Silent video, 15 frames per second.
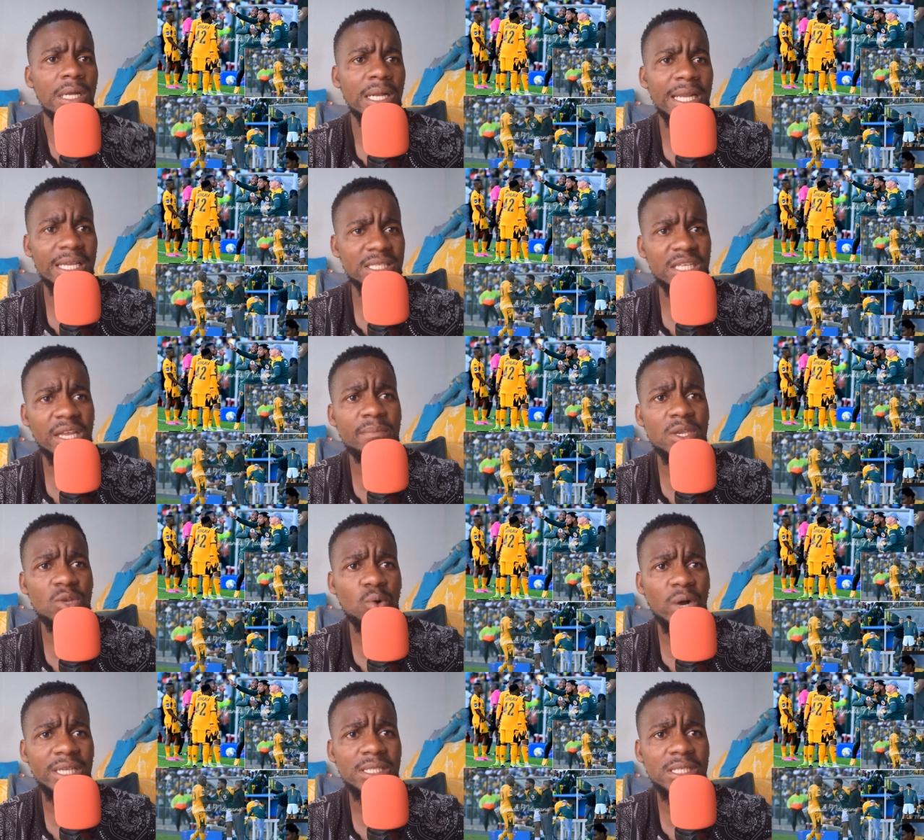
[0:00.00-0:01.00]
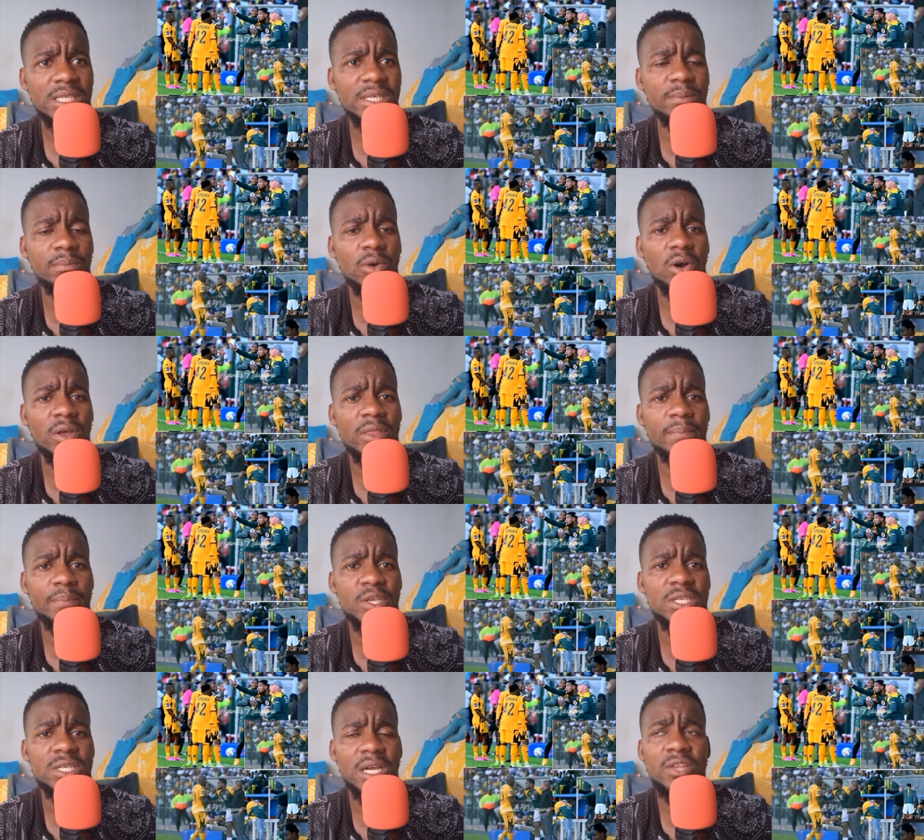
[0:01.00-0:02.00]
last time it was him on the
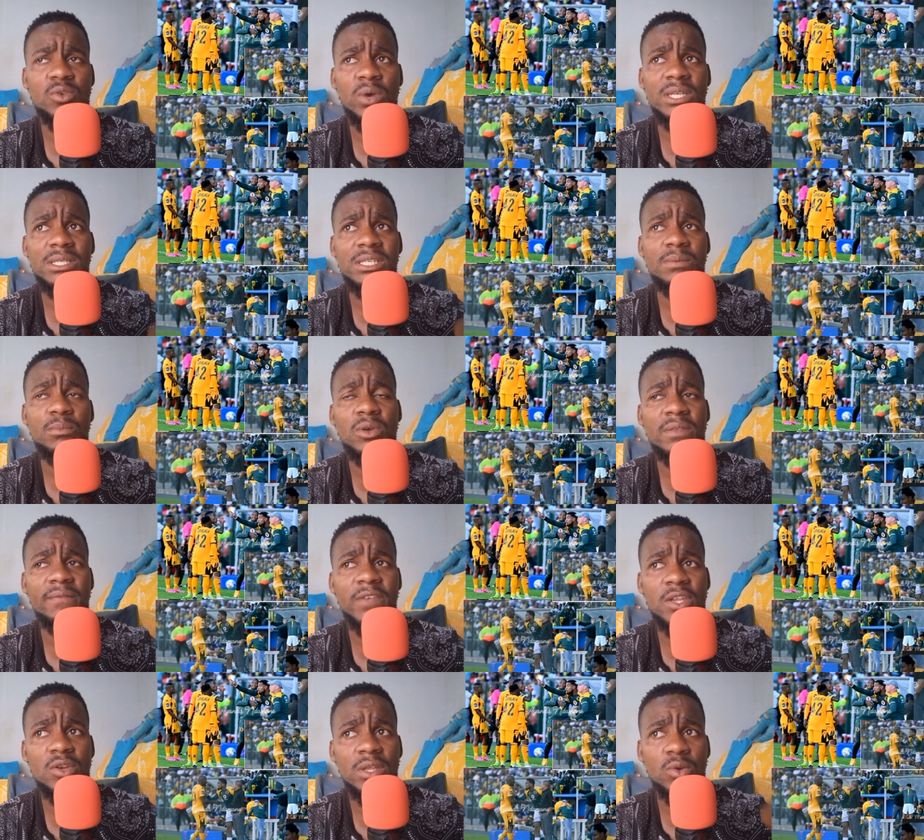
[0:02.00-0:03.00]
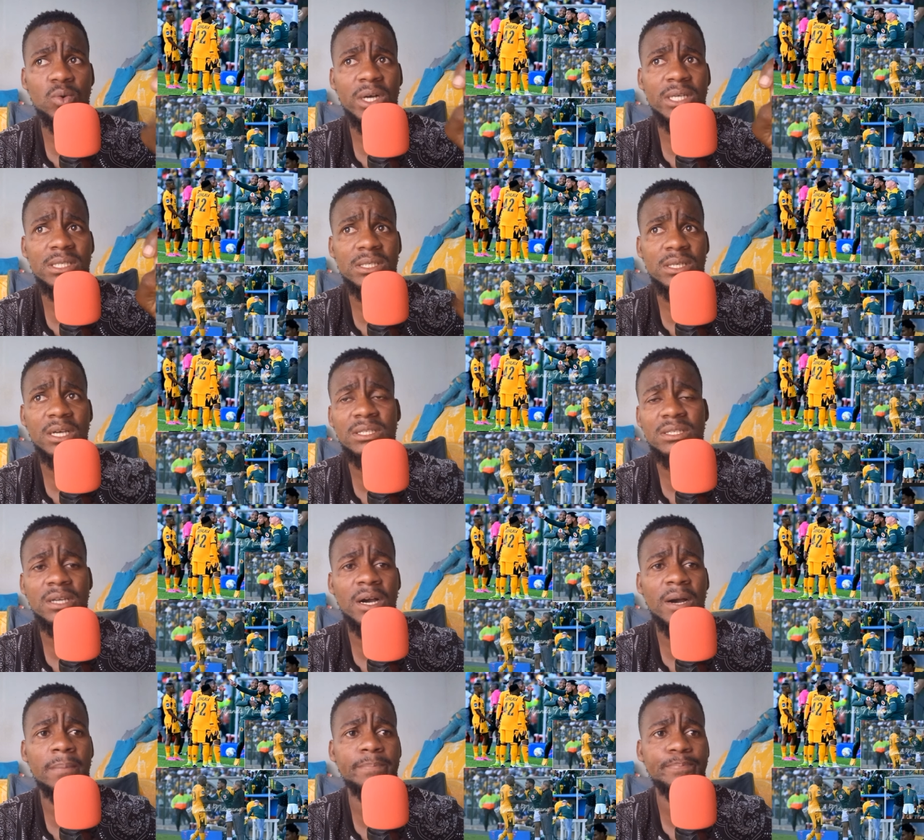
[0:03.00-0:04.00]
picture it was him on the video it was at
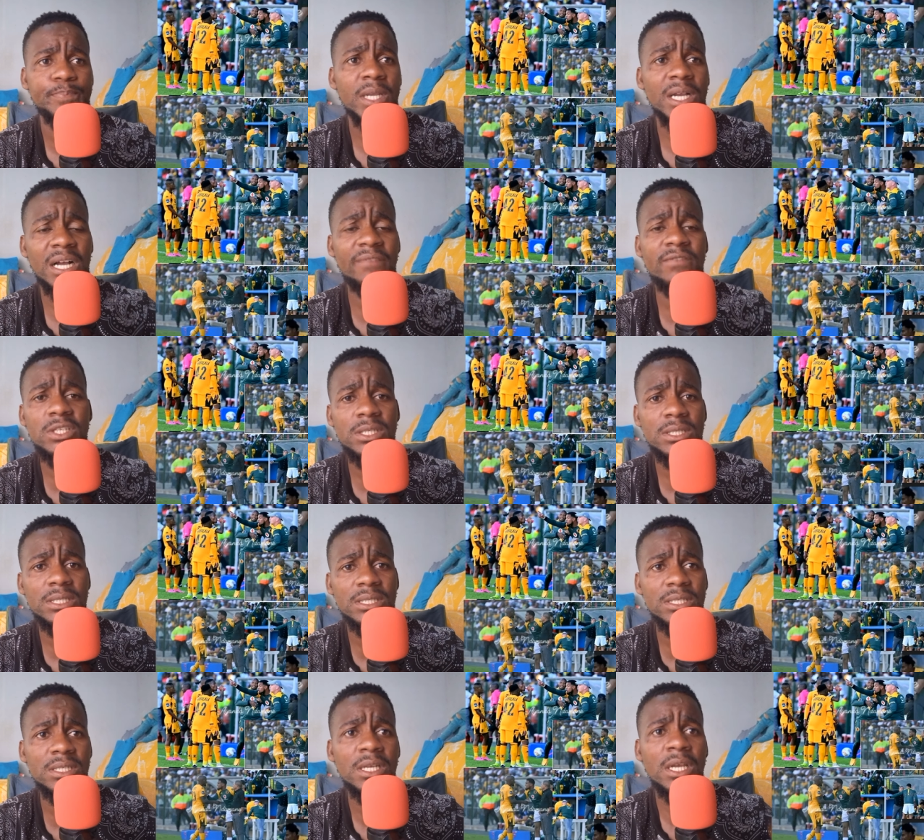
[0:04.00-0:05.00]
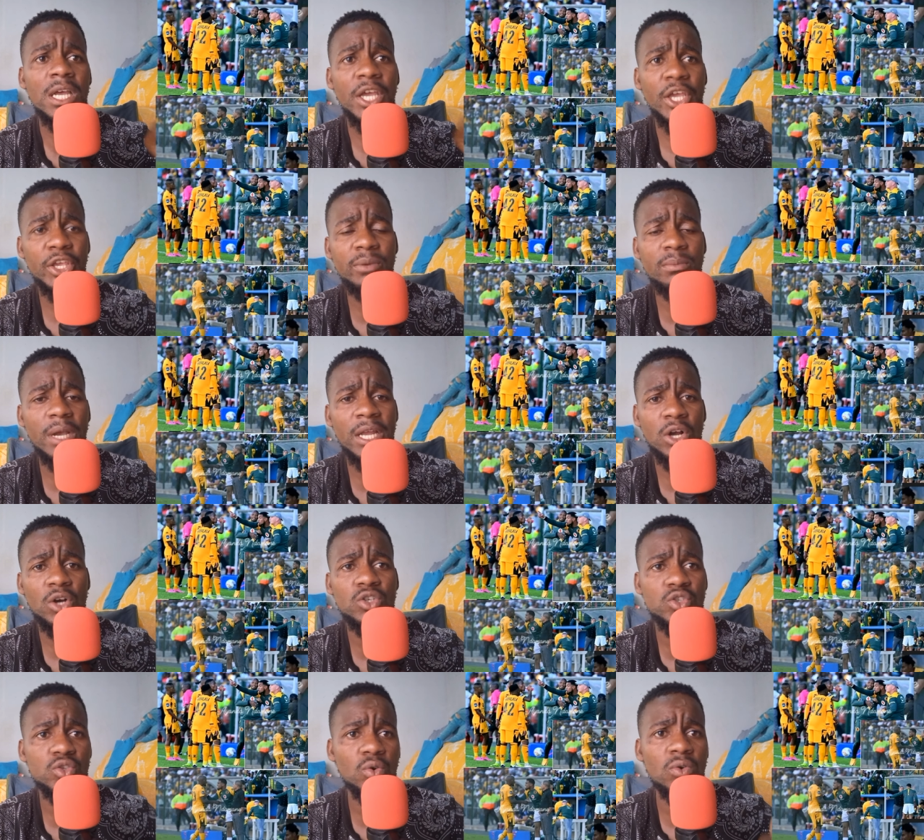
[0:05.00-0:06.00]
uh, um Cavin Johnson him and
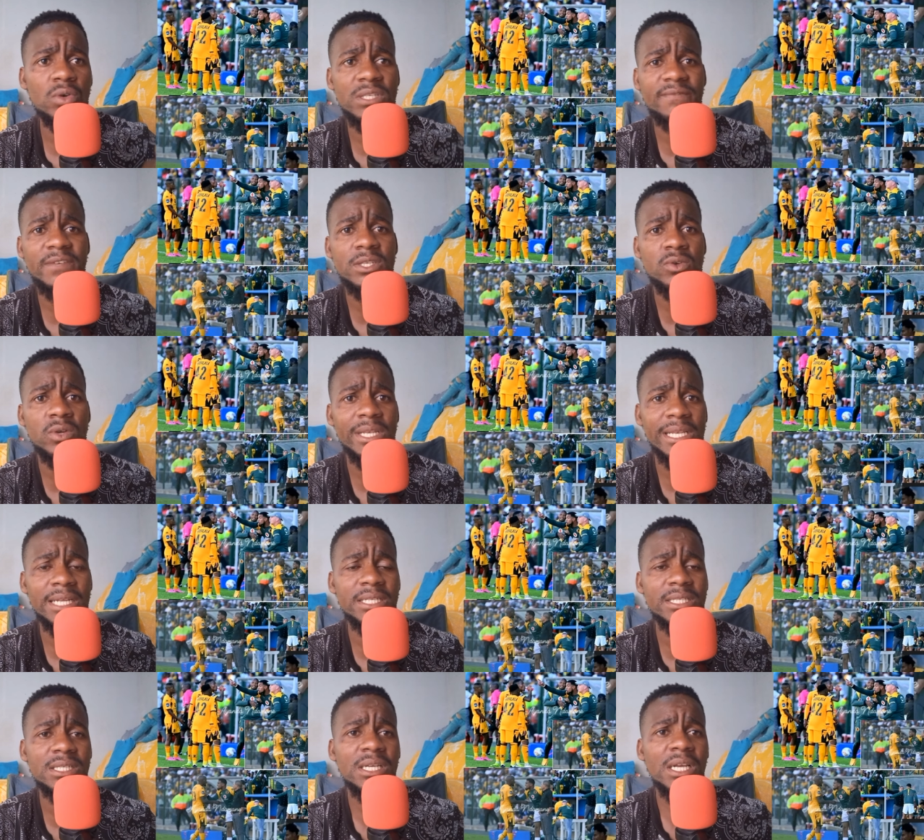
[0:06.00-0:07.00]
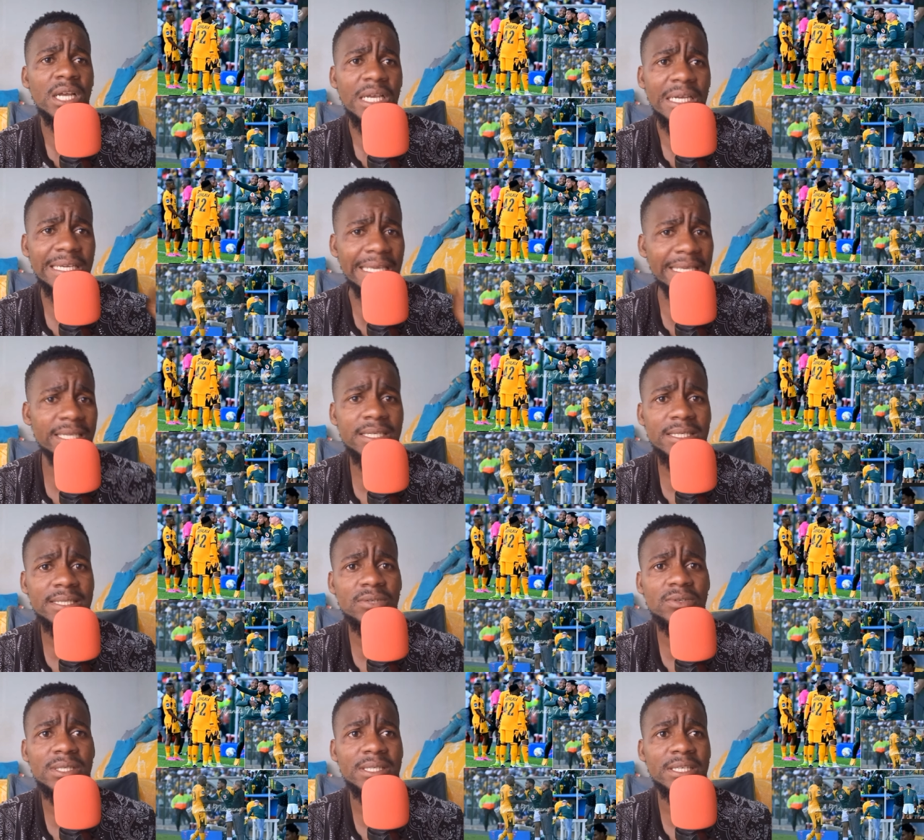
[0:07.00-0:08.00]
also Sifiso Hlanti it is
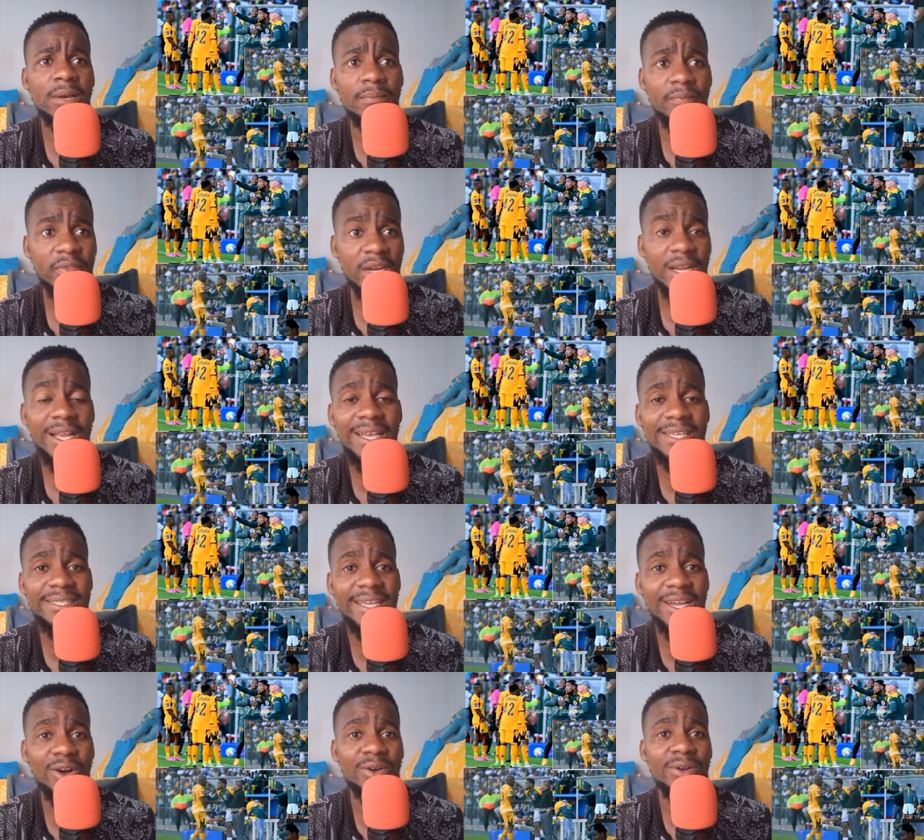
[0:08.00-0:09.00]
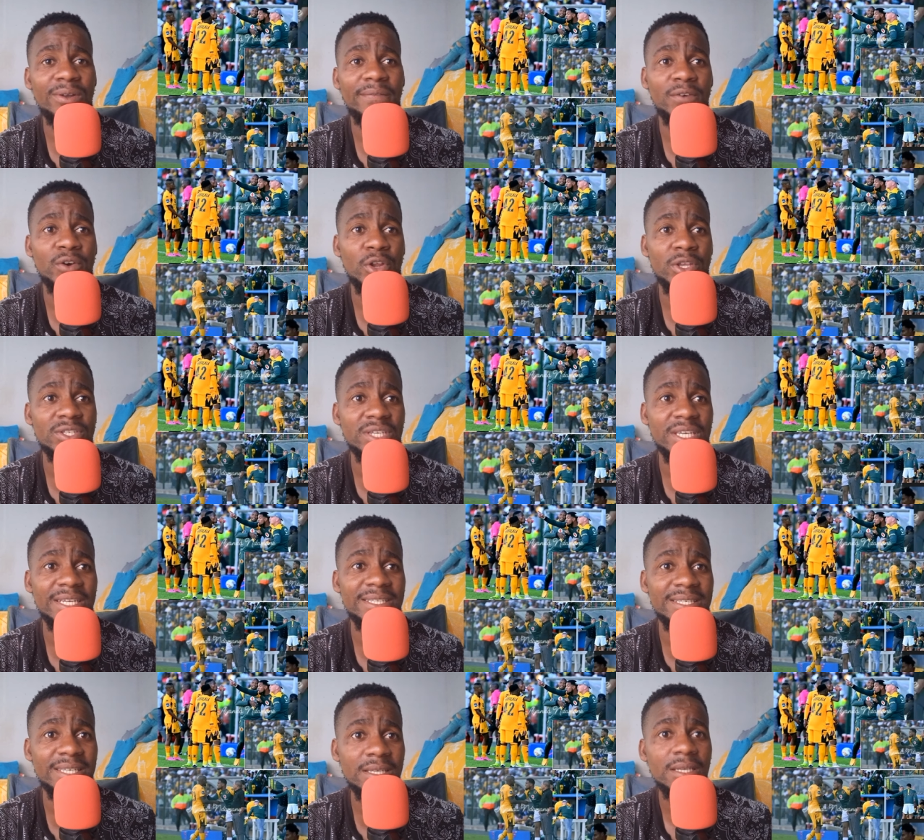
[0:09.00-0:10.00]
still the same three guys there on the forest you can
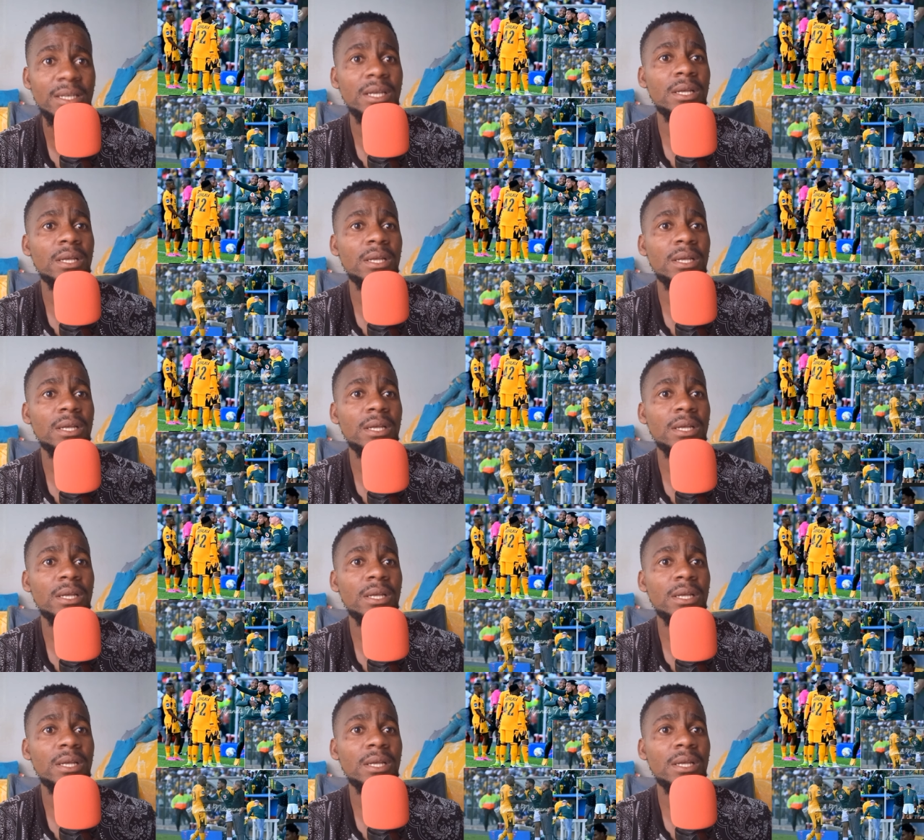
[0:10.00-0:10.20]
see